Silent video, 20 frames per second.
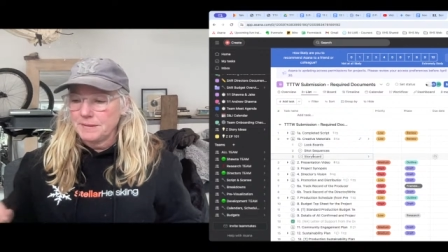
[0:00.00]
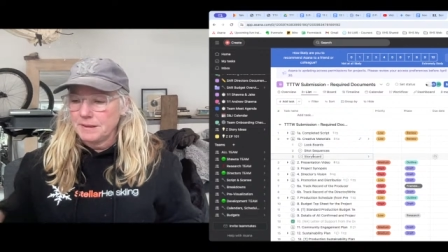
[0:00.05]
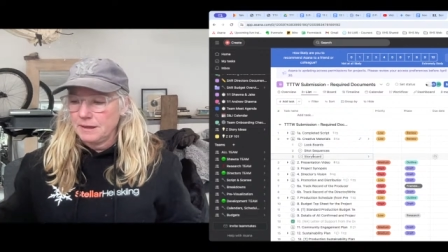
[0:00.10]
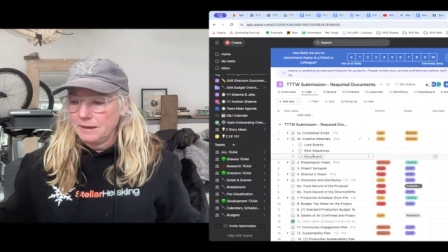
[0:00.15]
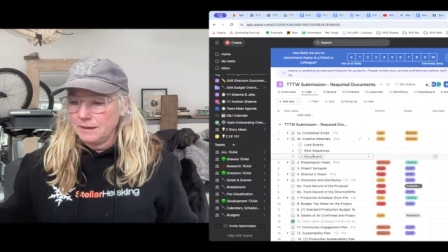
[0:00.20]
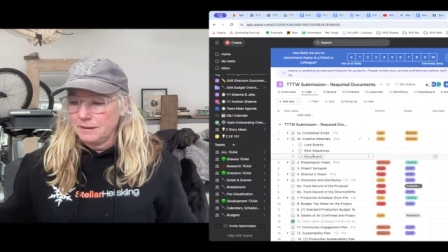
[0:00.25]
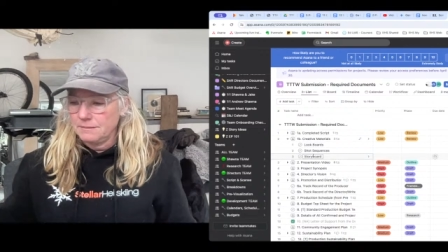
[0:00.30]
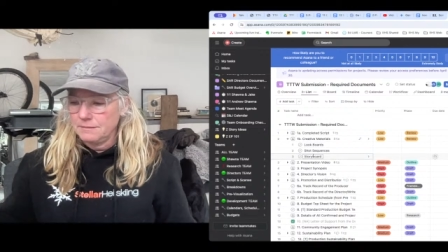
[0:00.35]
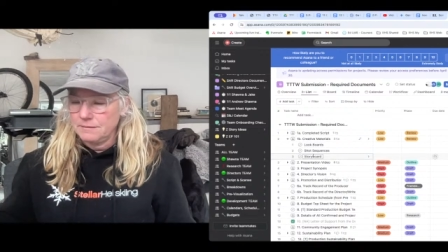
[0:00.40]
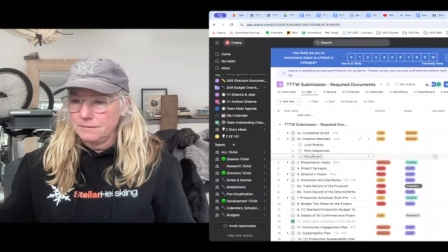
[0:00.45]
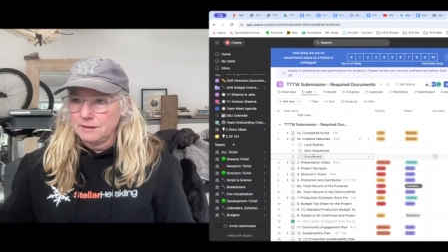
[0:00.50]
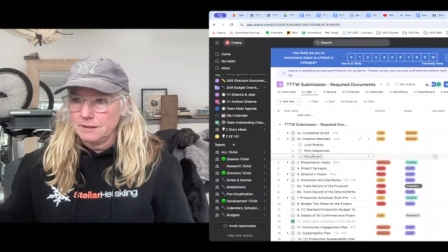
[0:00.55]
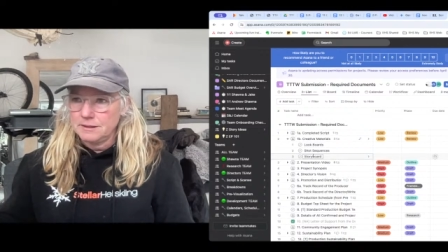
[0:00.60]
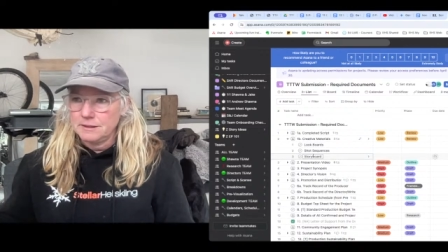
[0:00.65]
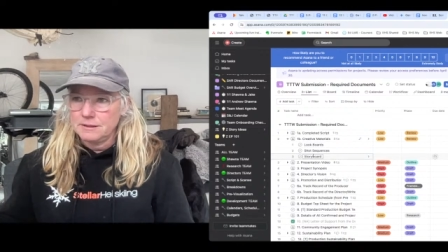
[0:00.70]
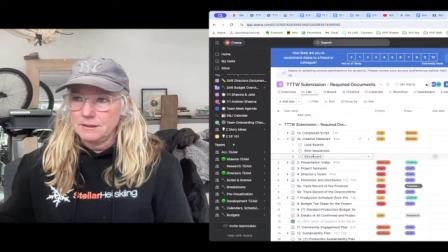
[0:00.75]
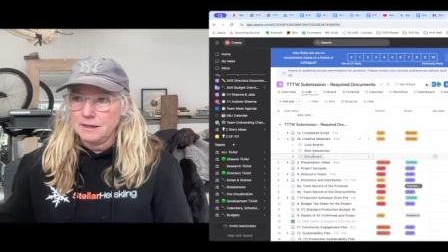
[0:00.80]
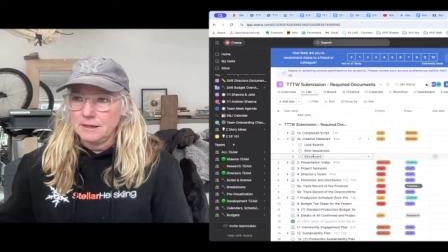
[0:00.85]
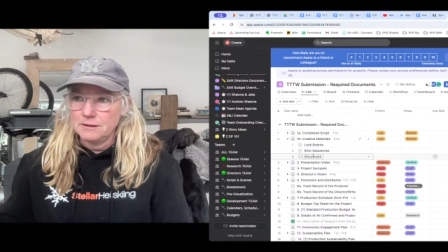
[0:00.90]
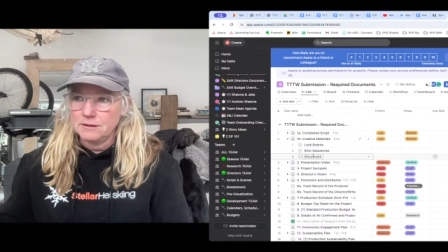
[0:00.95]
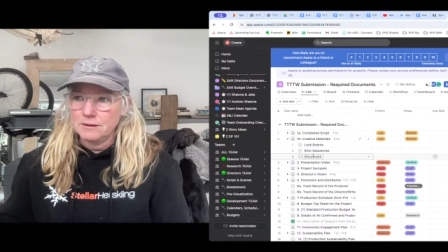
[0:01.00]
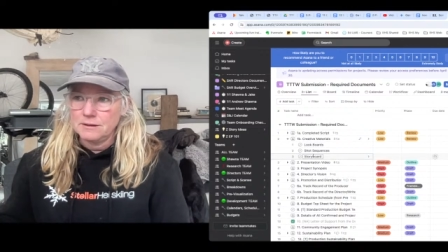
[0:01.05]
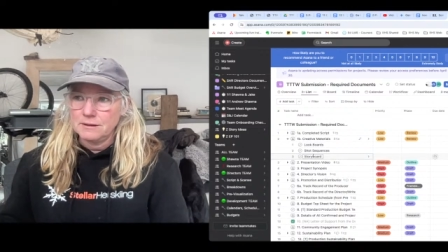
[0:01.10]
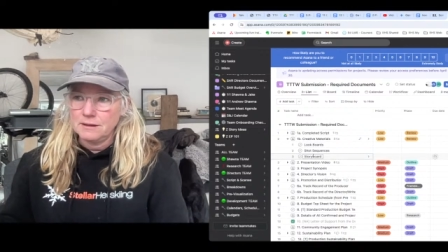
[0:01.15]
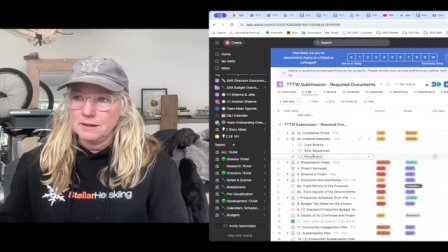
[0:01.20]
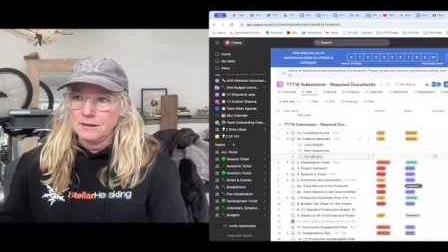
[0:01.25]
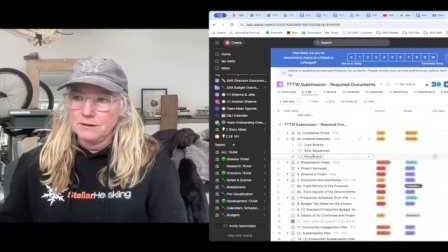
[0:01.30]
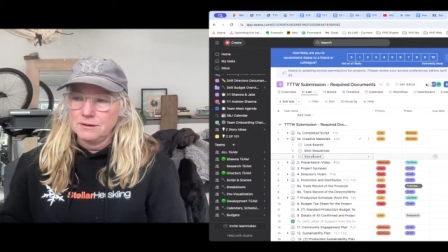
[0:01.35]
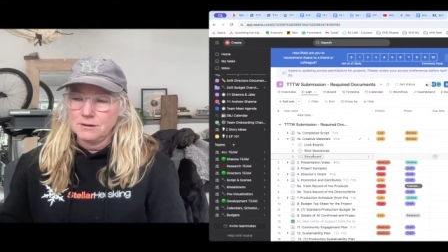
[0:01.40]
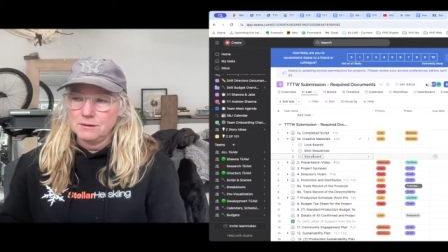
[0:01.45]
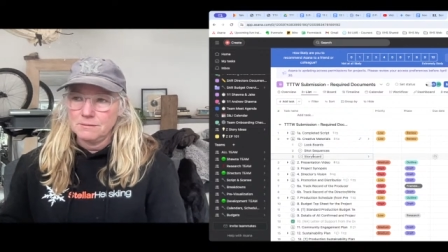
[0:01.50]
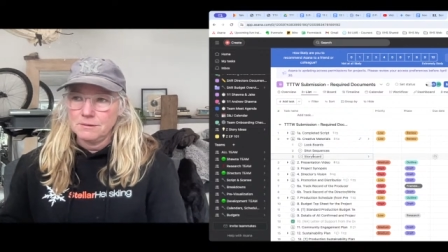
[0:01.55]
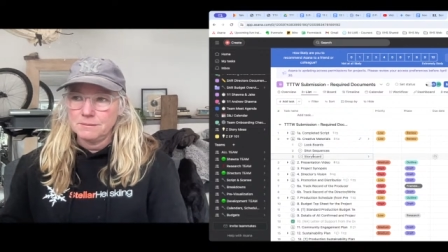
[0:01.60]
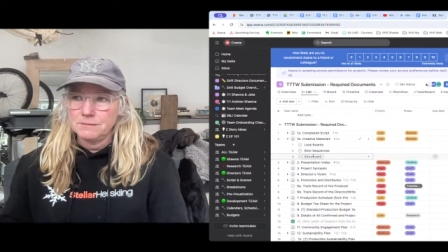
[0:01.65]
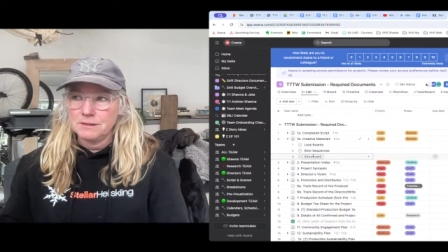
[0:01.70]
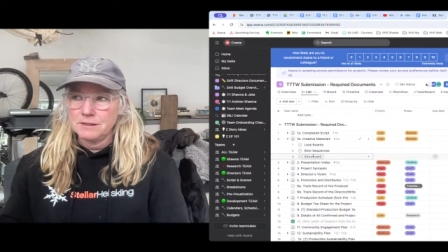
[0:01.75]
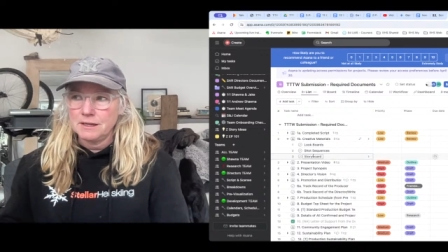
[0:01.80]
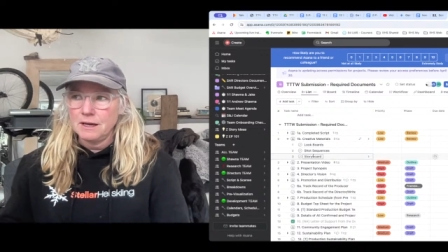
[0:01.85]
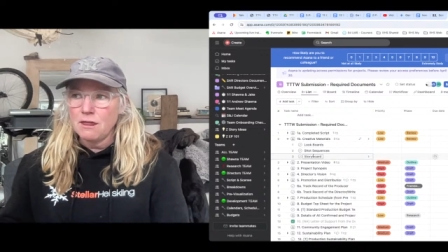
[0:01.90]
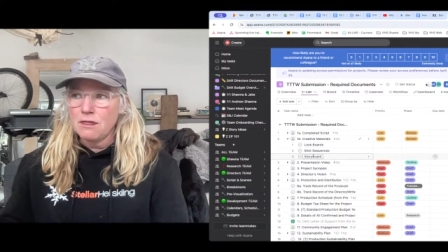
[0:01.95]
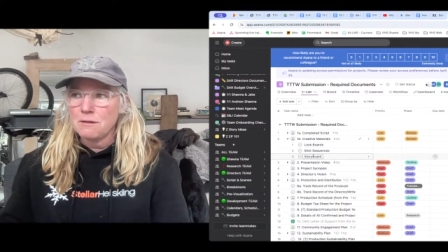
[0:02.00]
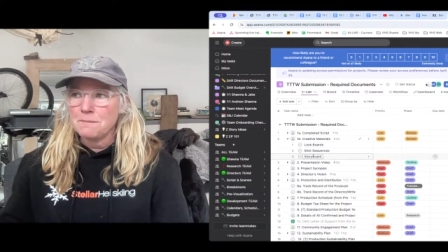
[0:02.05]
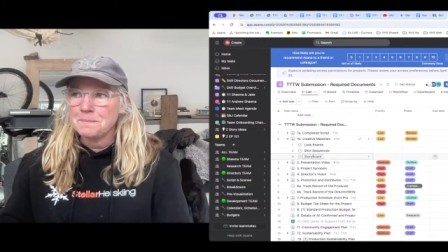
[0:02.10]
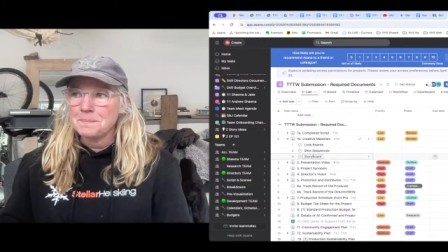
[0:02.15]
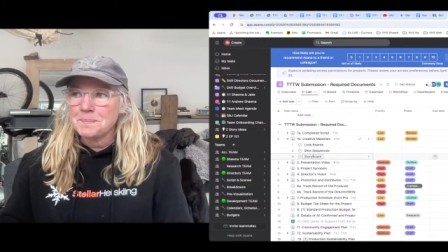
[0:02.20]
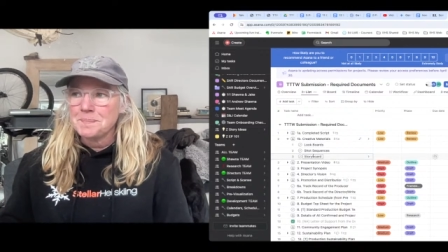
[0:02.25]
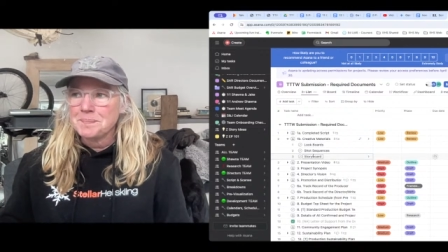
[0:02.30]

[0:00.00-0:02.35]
and her mom's death.